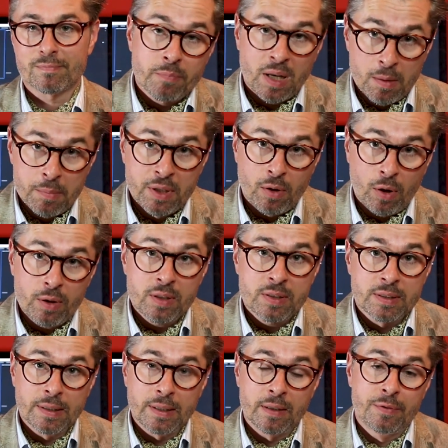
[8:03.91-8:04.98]
But I mean,
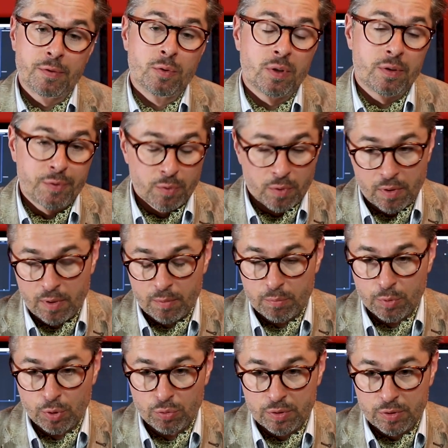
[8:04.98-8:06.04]
honestly, if you're in
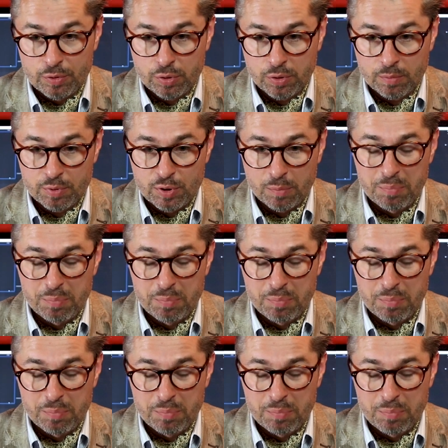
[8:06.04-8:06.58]
mood to